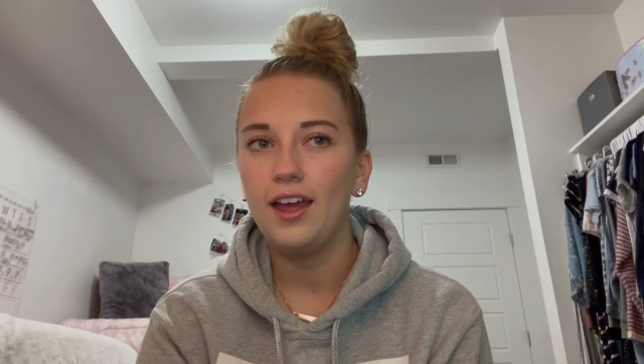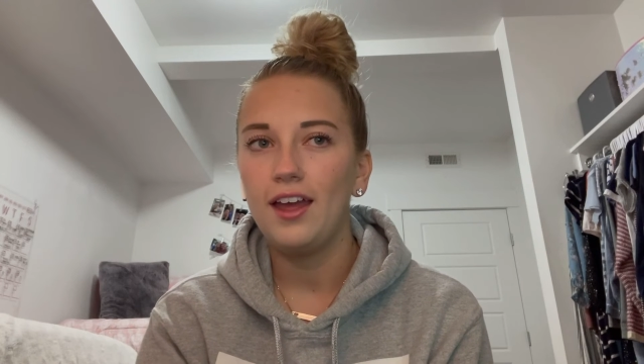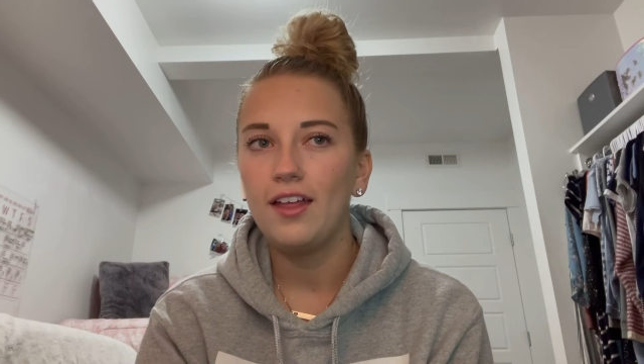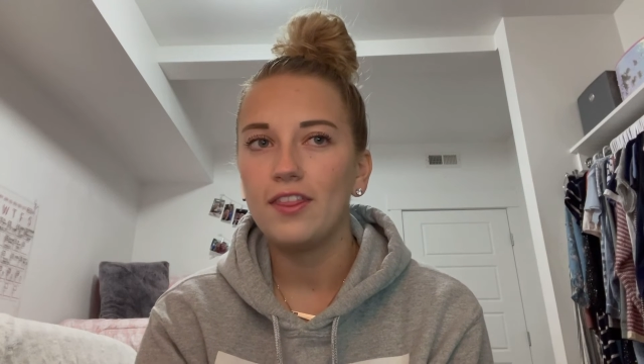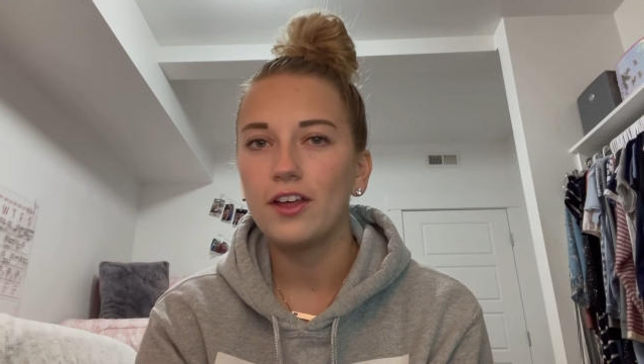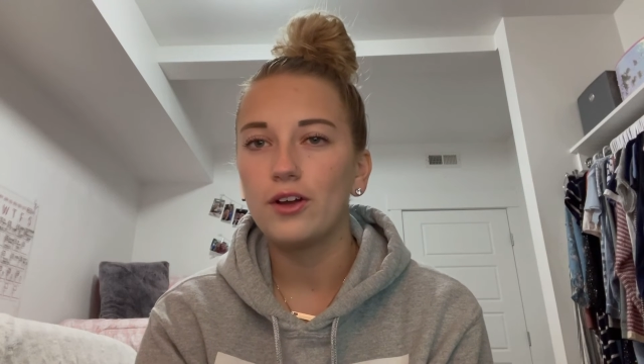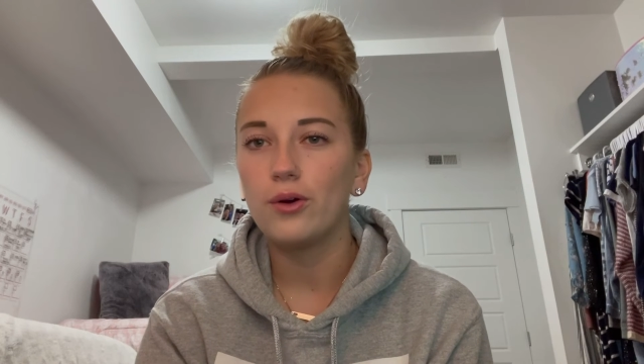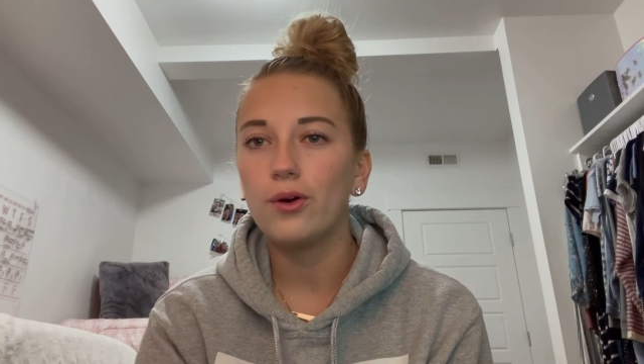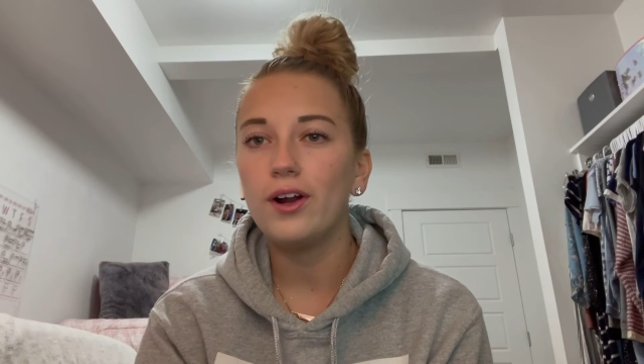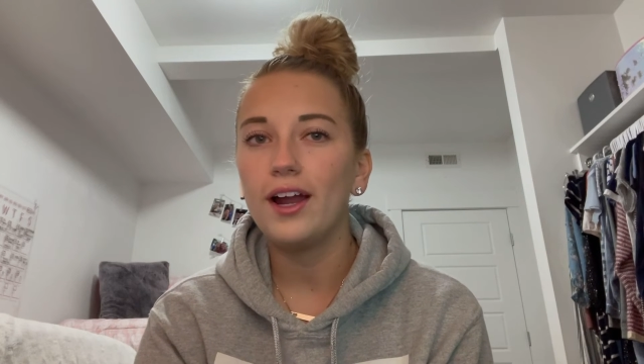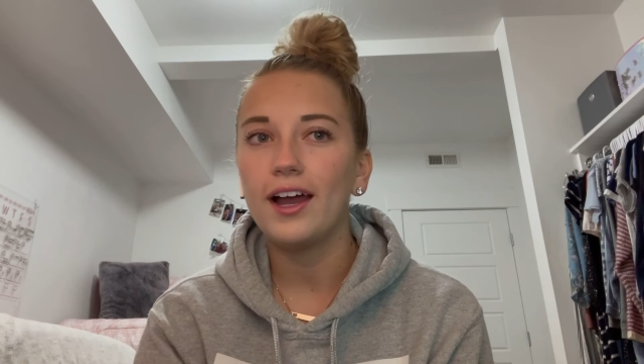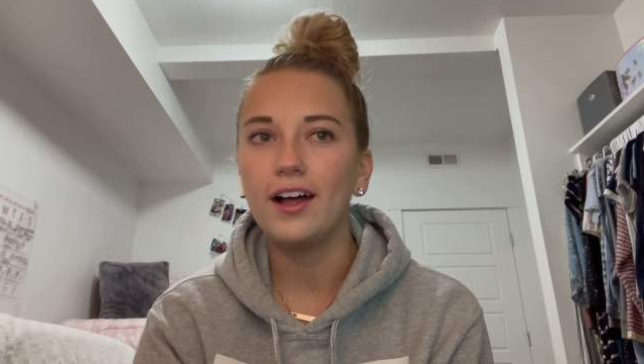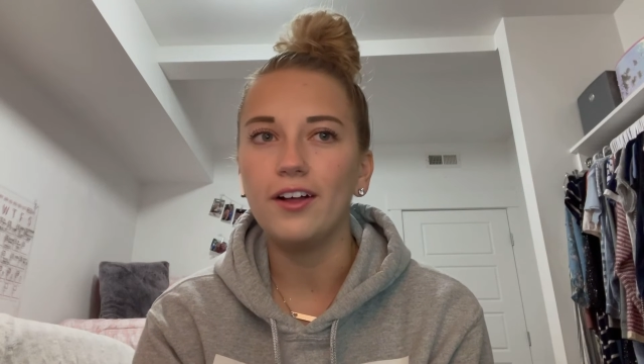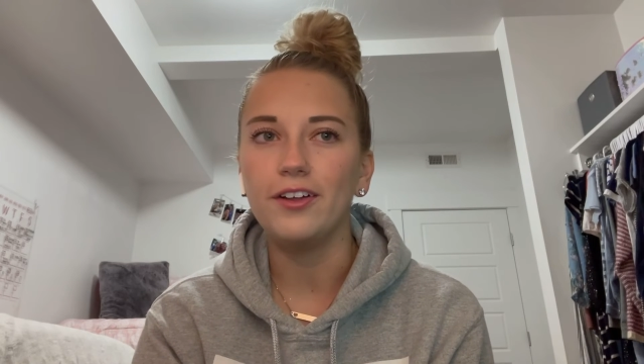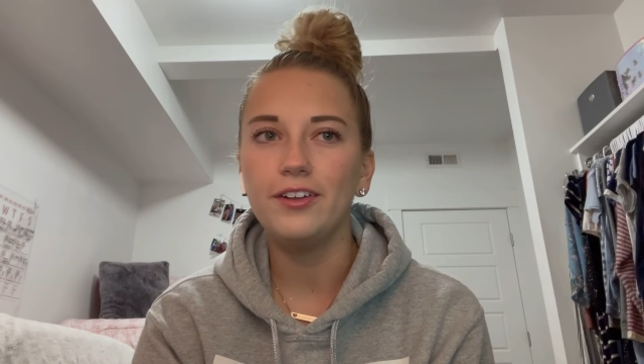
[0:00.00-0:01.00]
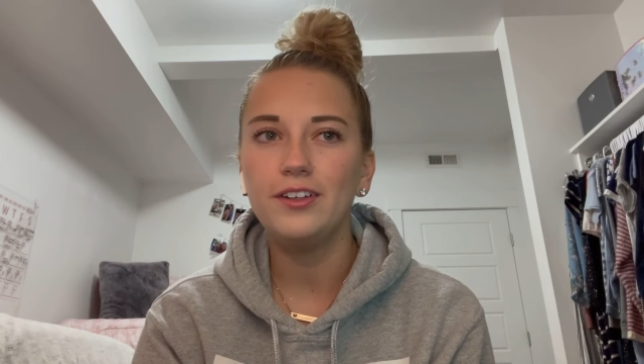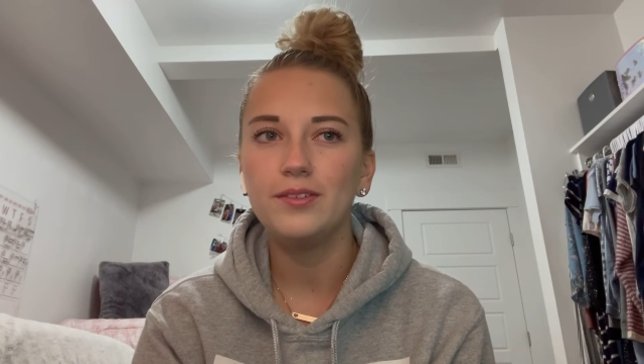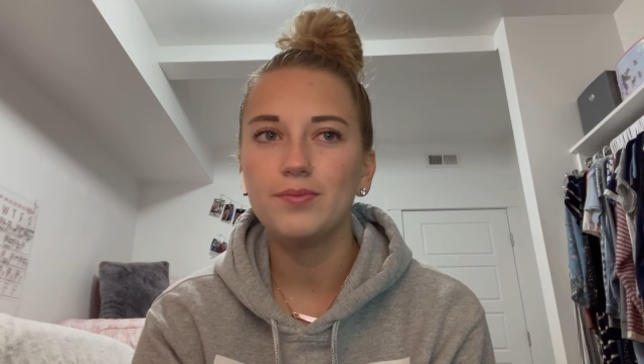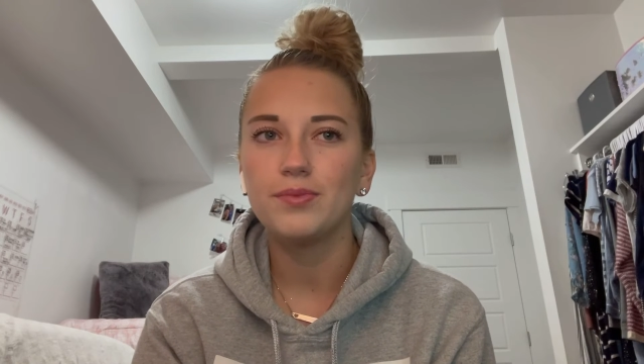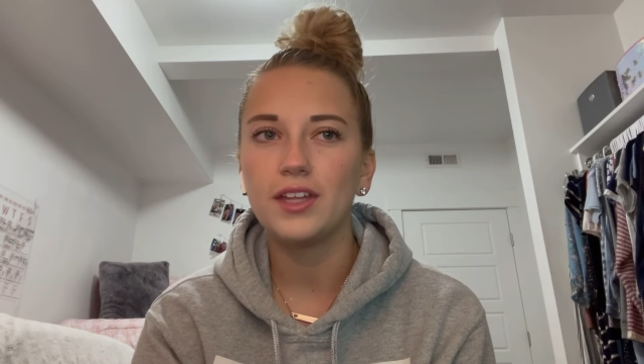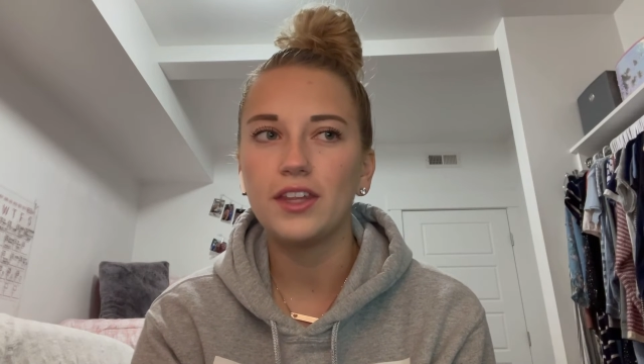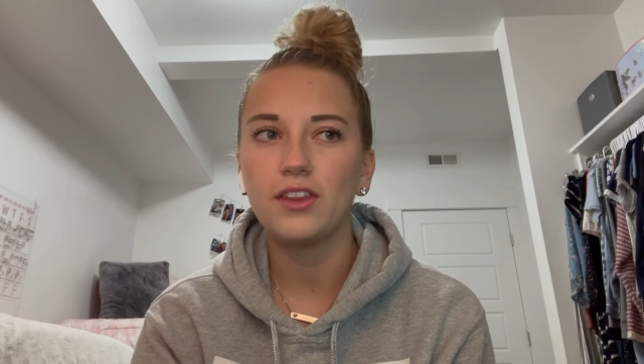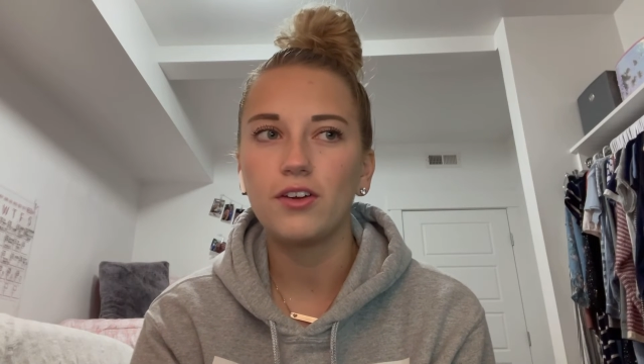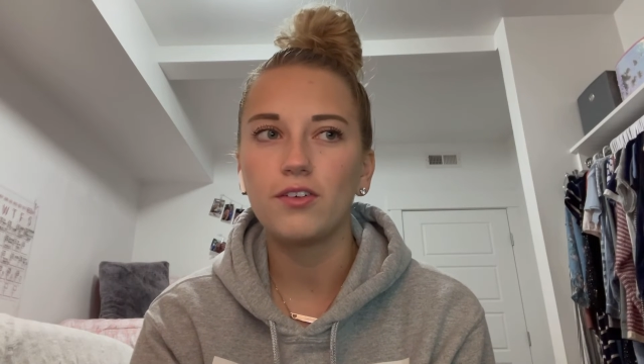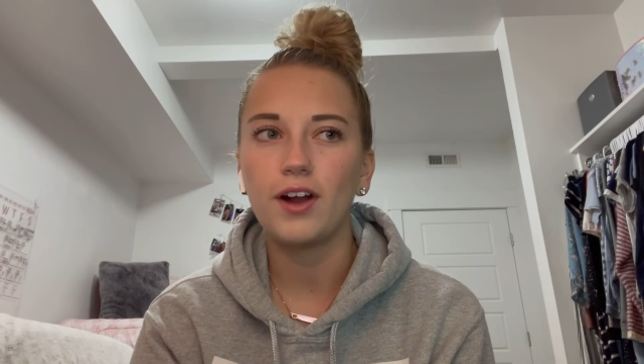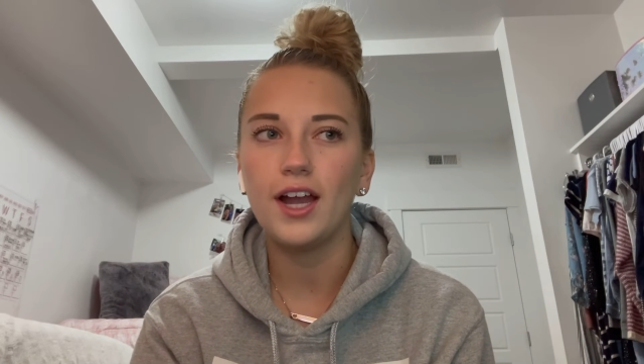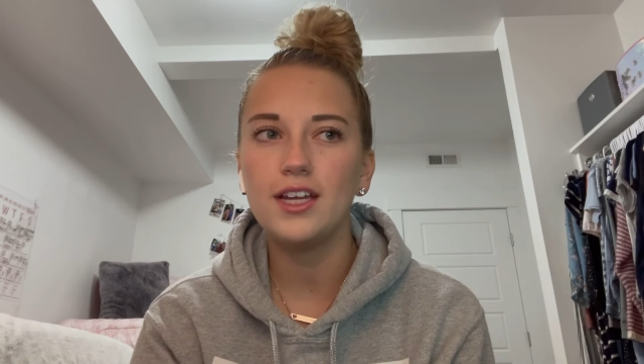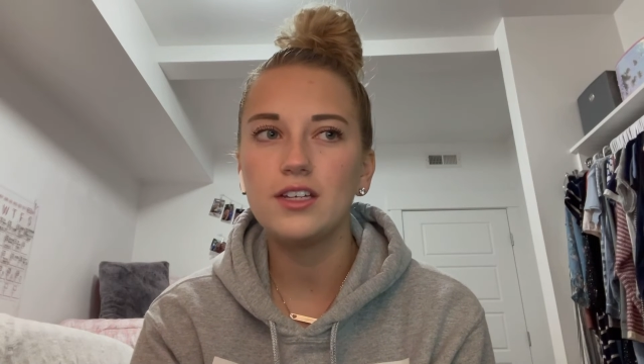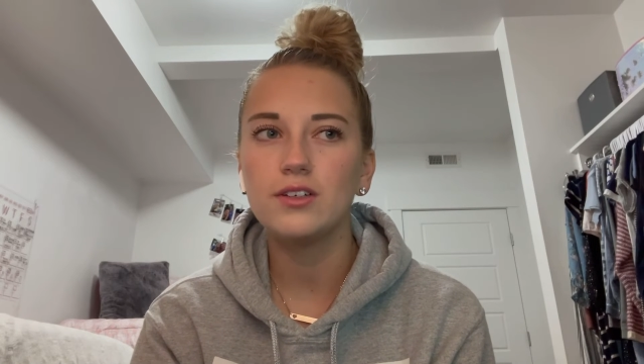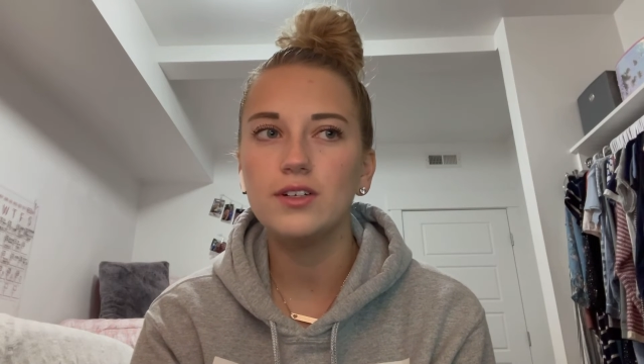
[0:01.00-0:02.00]
the court held that the
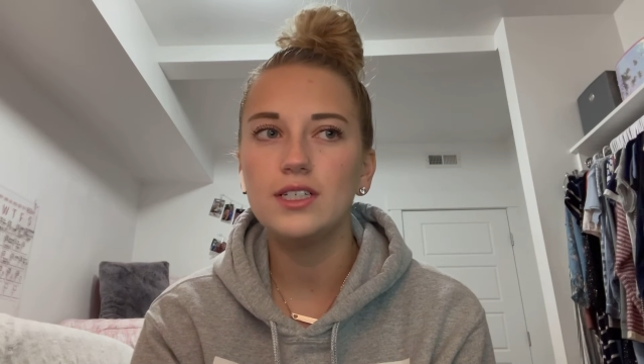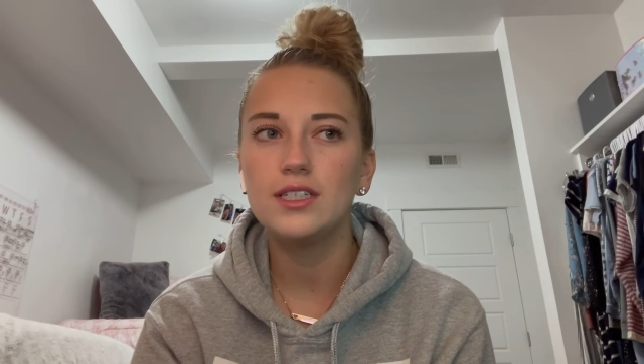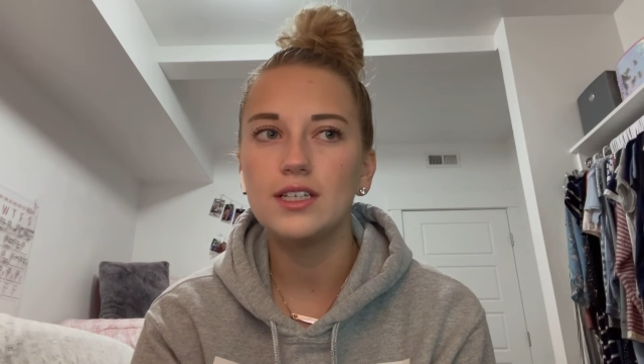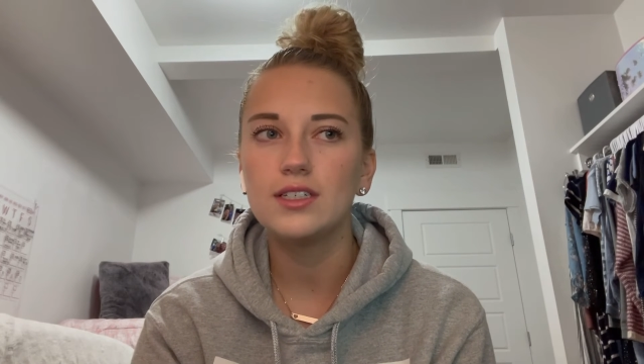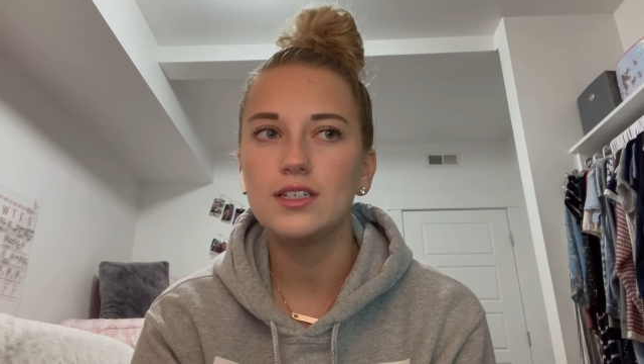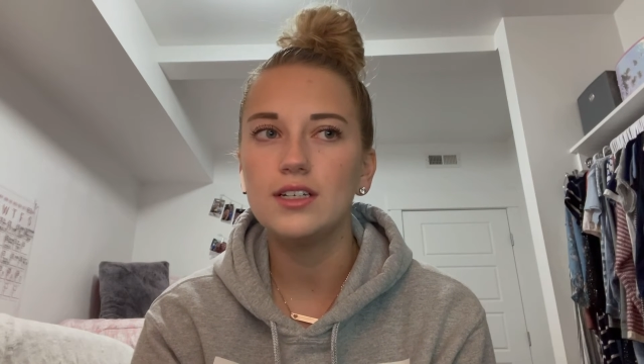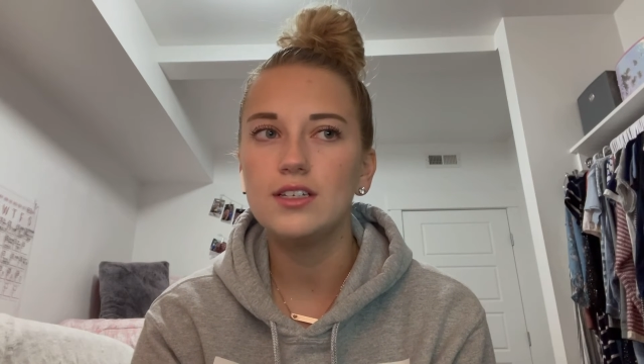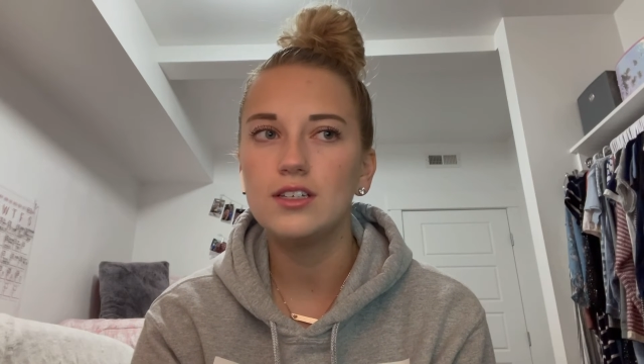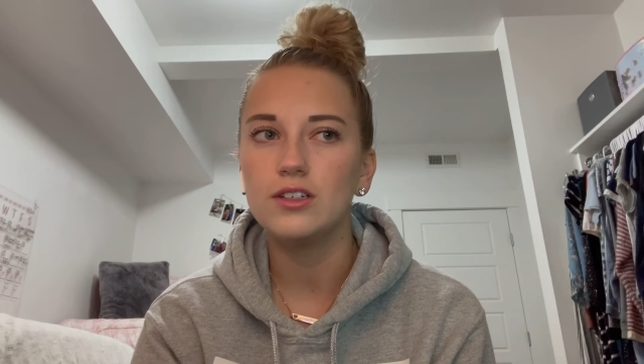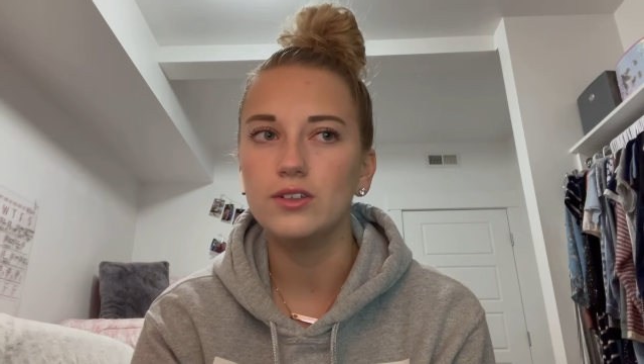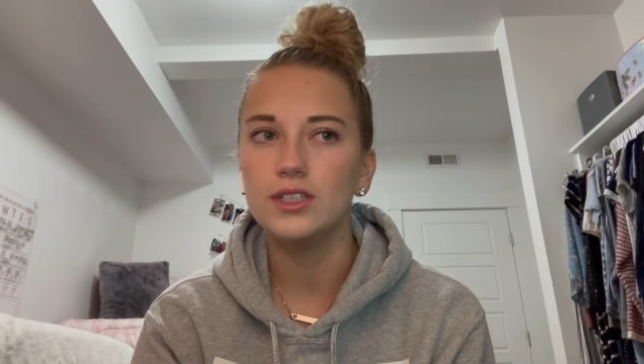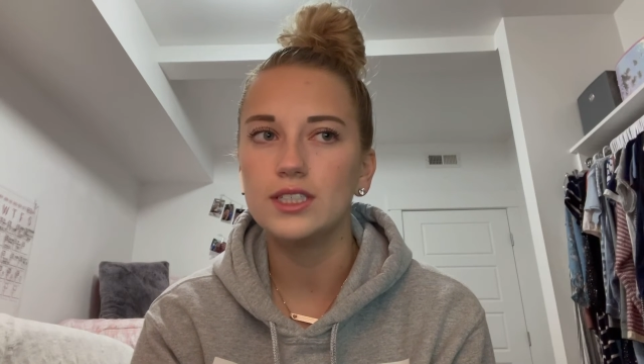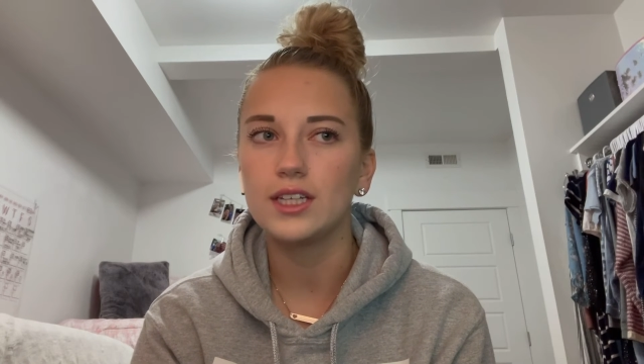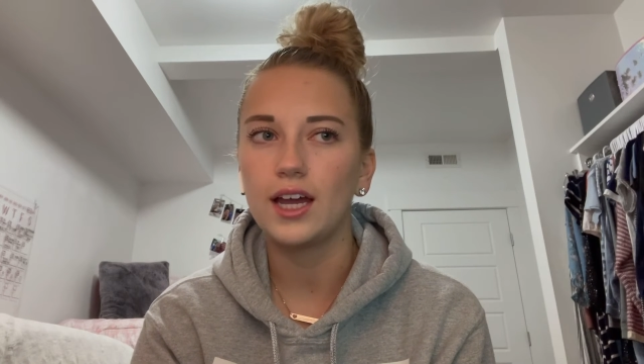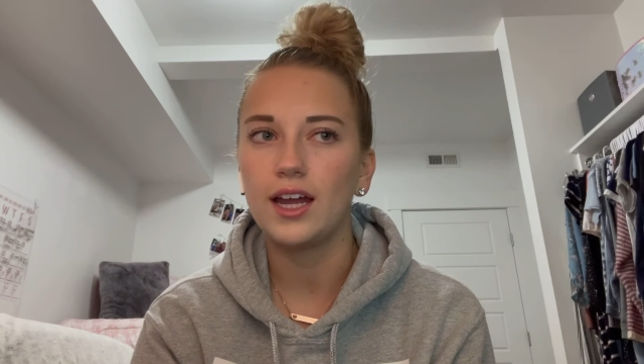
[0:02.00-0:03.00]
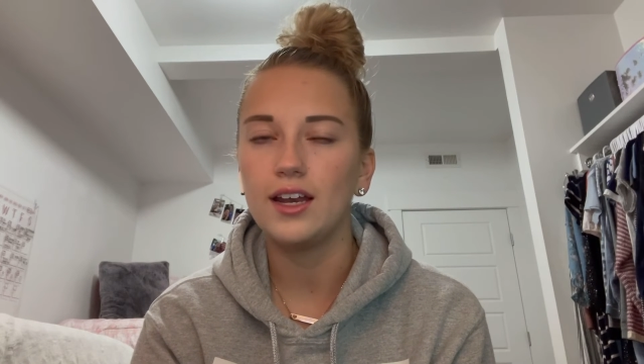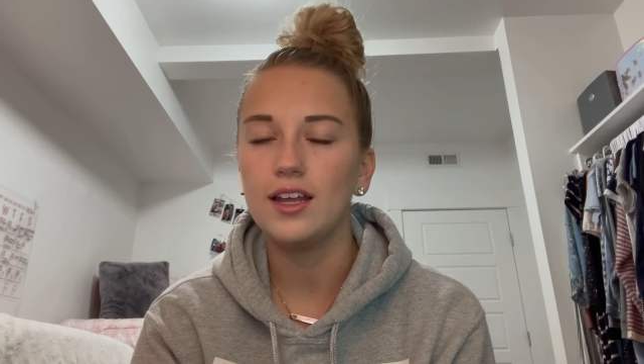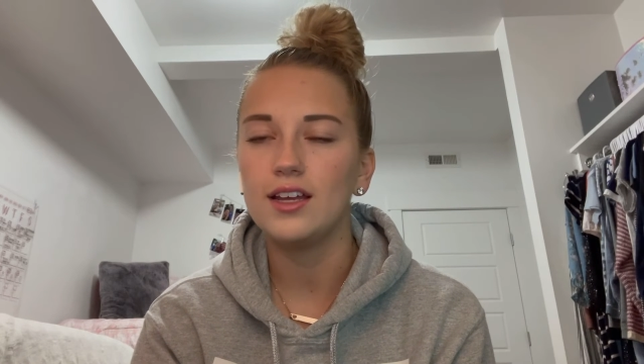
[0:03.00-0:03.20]
right to assisted suicide